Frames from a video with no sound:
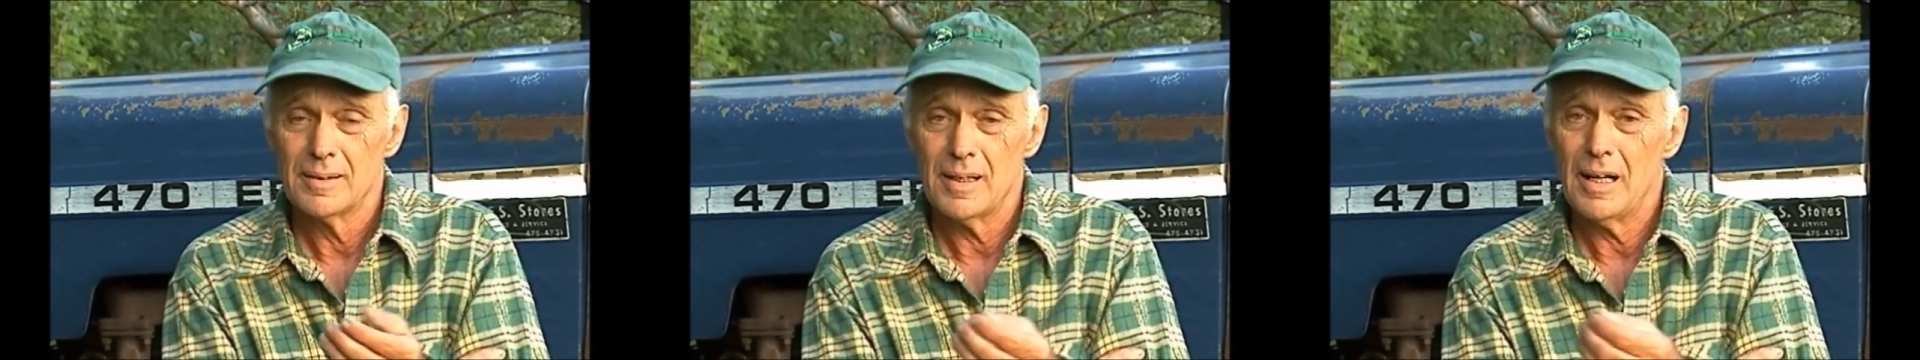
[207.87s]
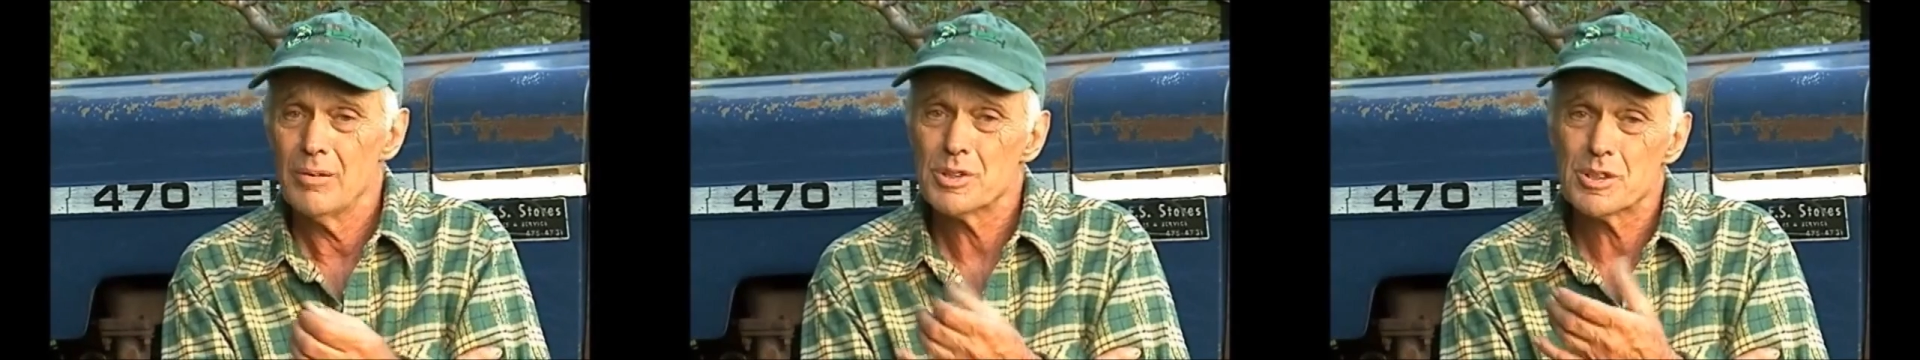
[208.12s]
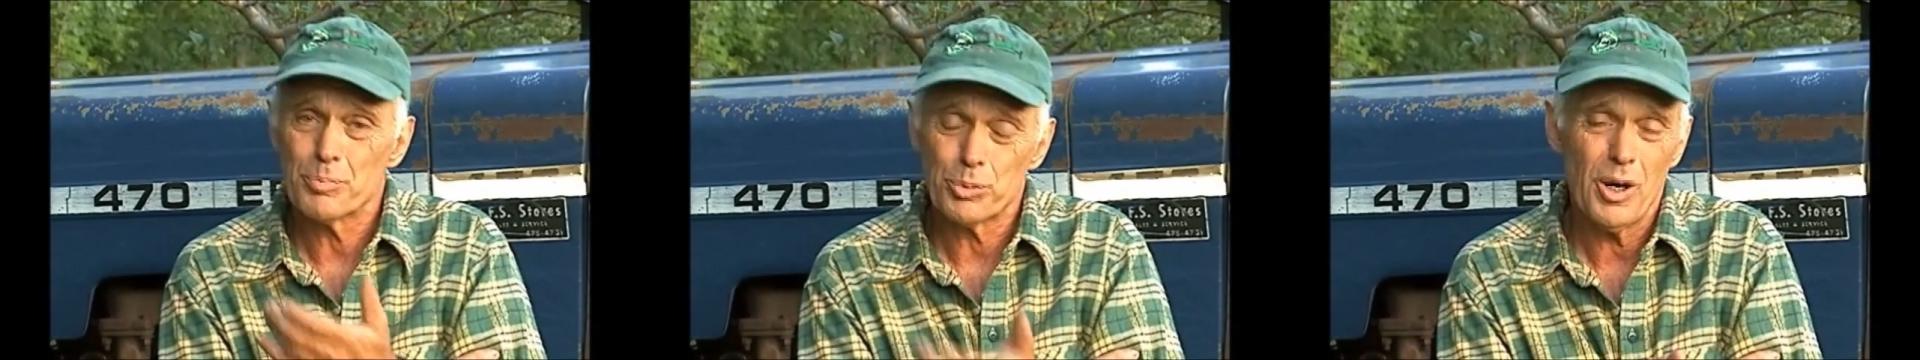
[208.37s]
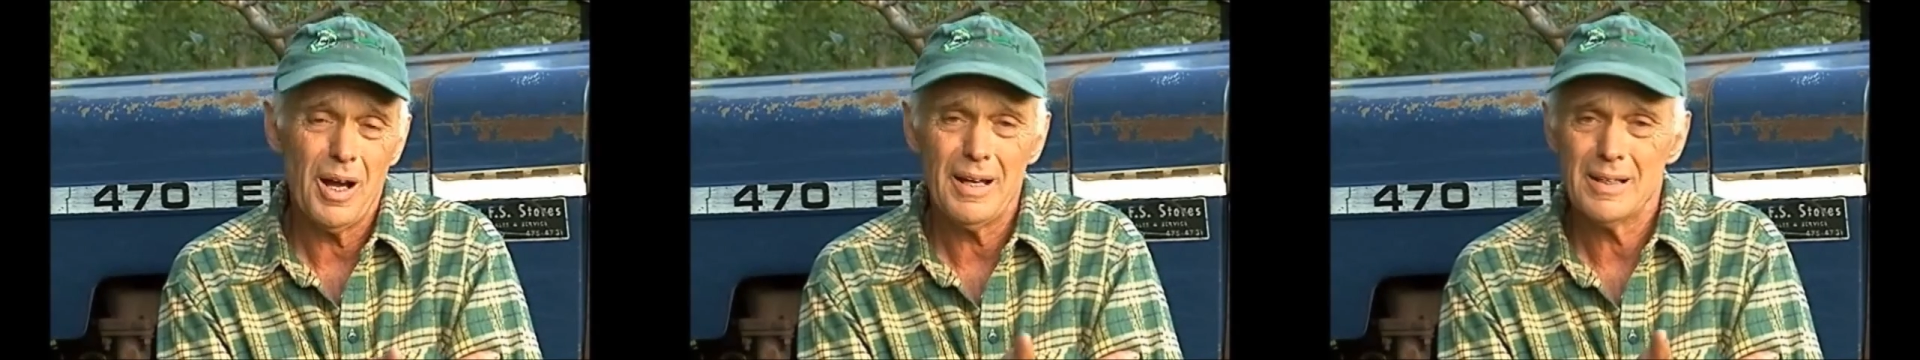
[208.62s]
I was
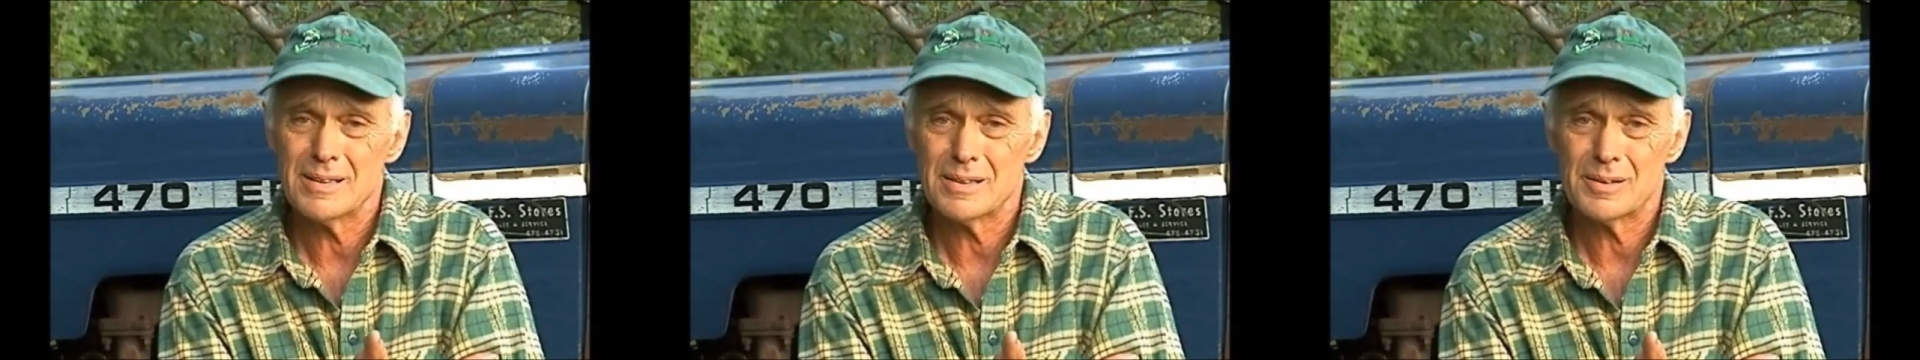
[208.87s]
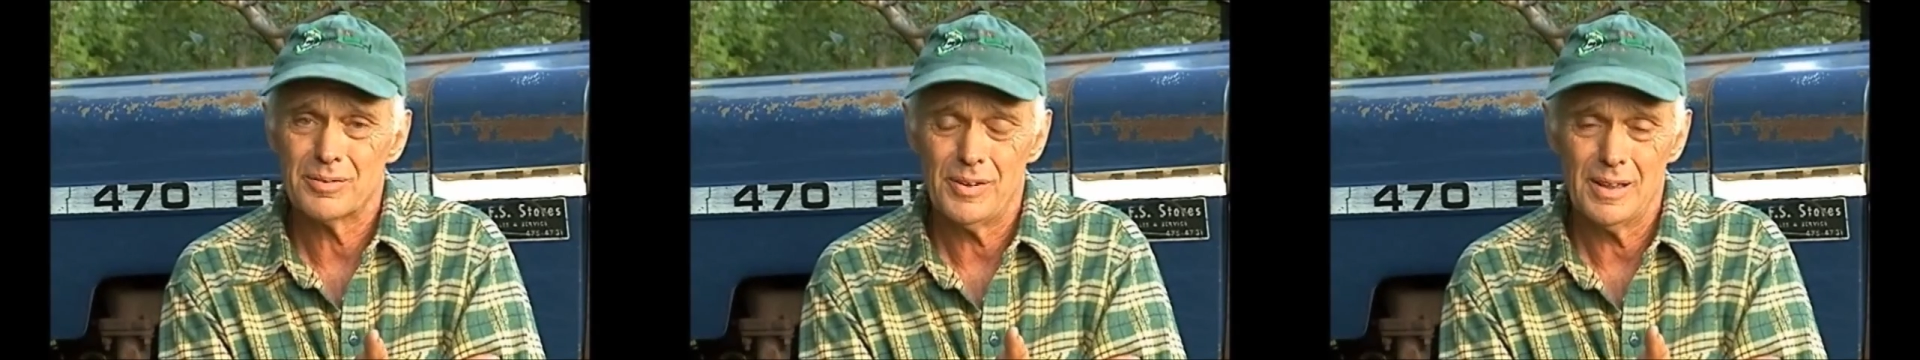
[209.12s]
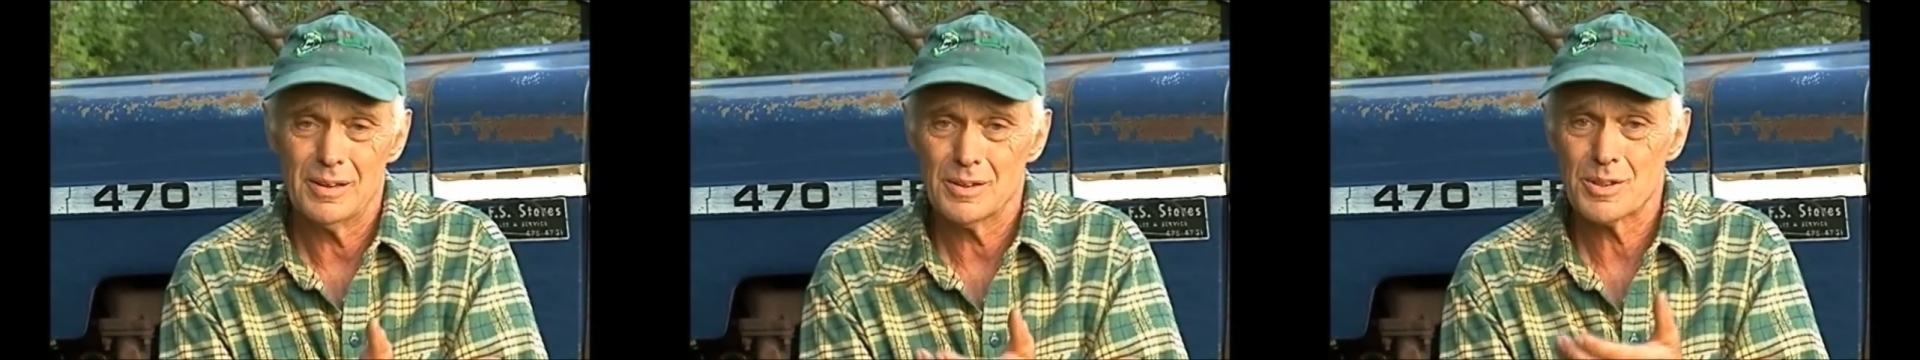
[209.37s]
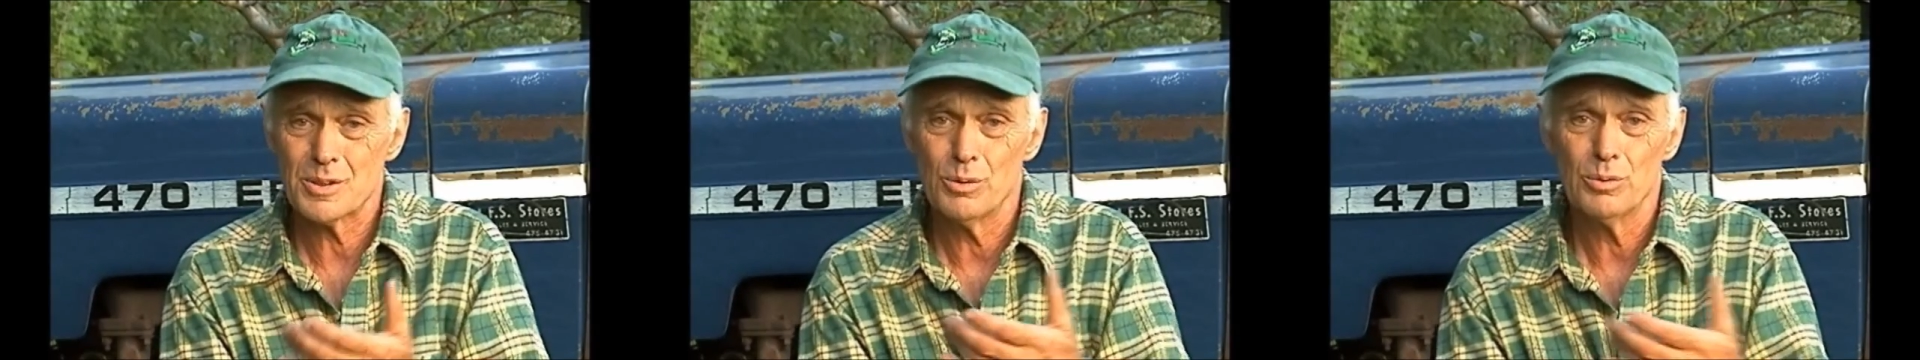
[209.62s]
surprised to find her
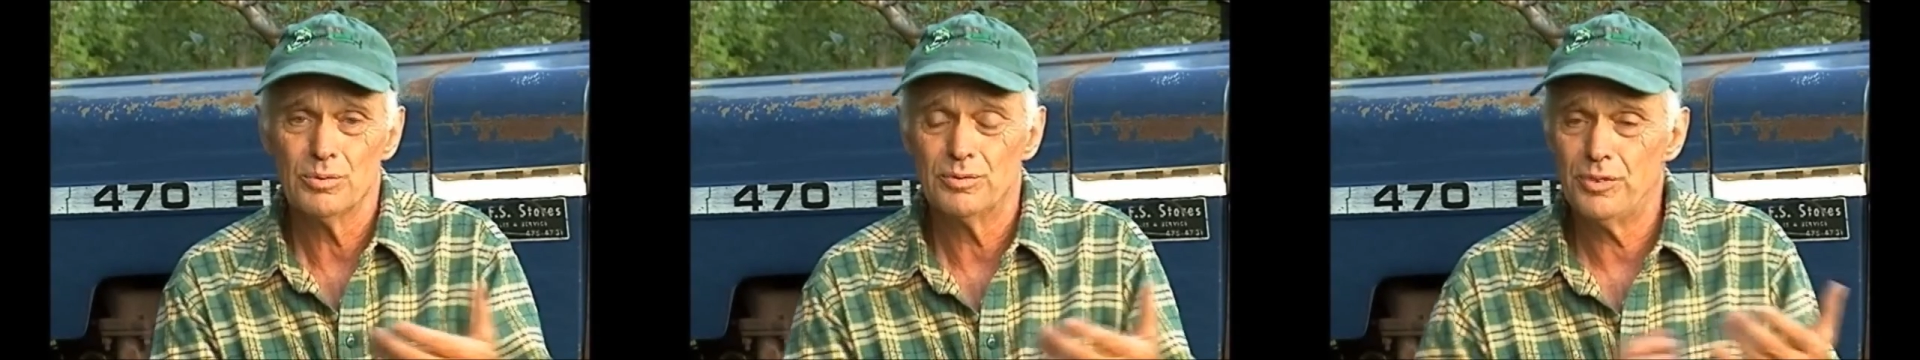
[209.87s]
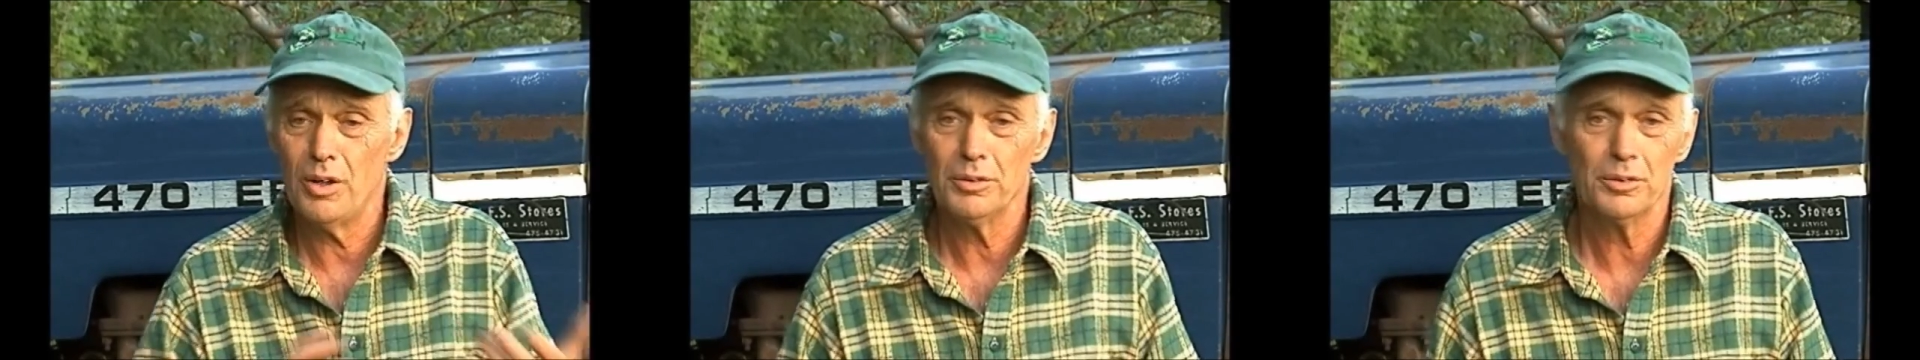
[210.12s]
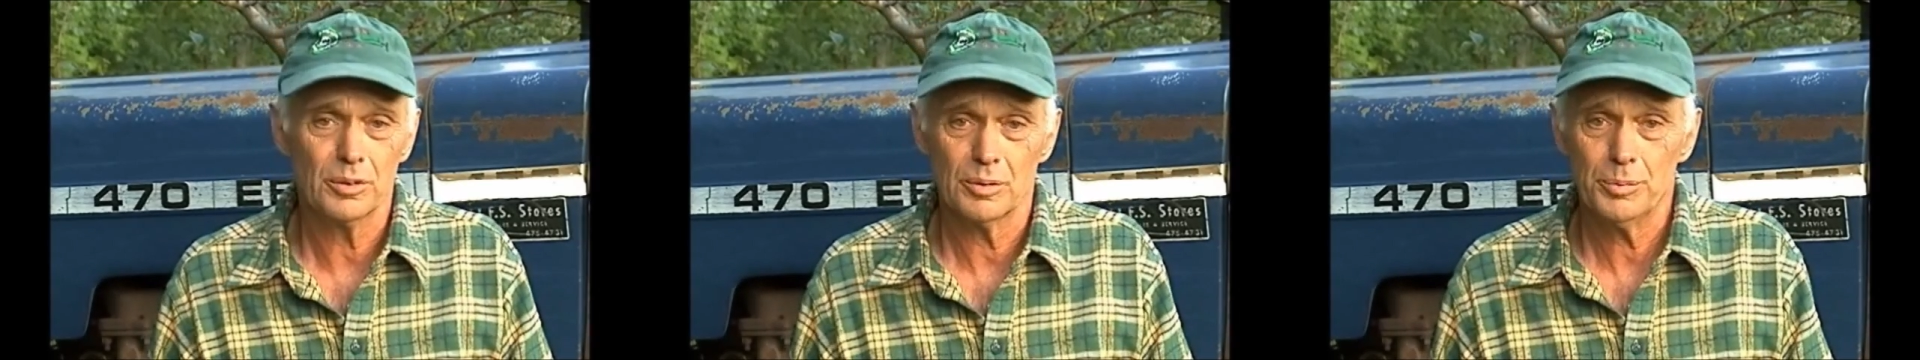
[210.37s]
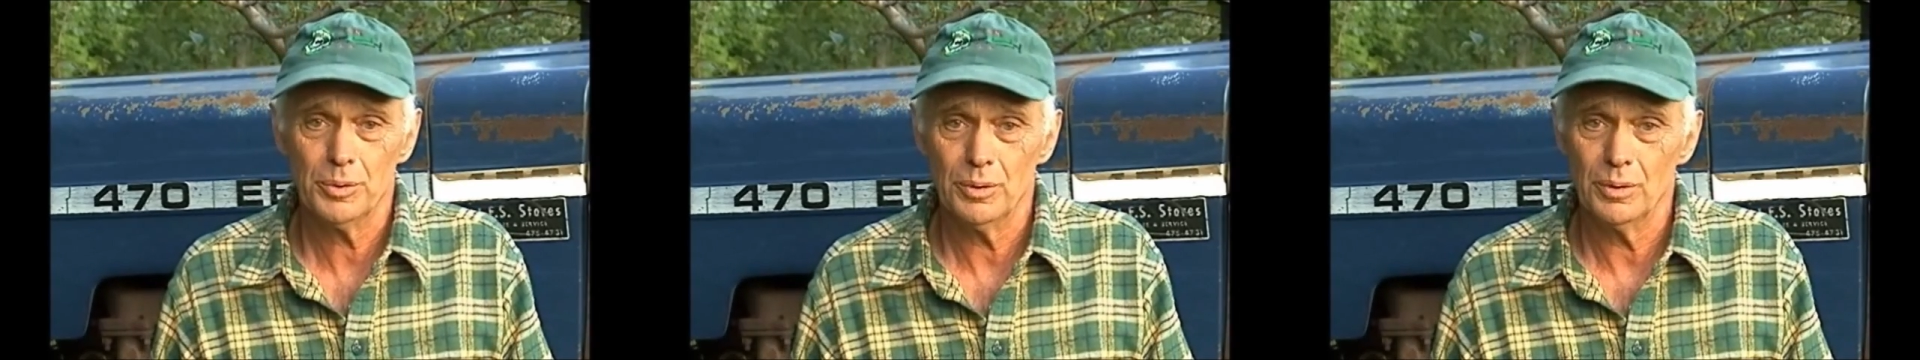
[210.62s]
so
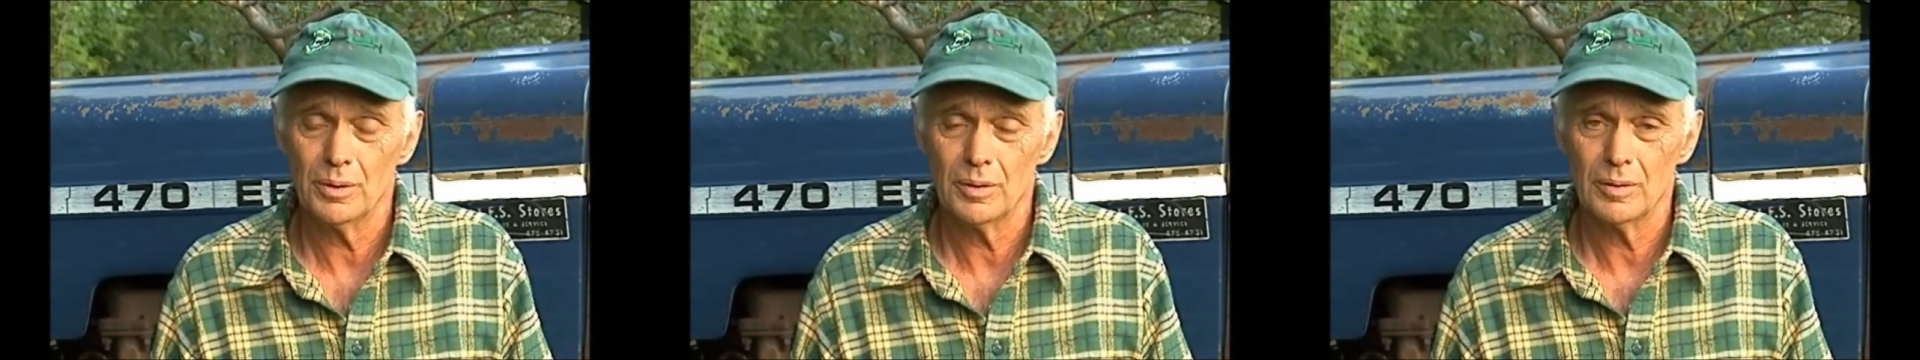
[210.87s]
vulnerable,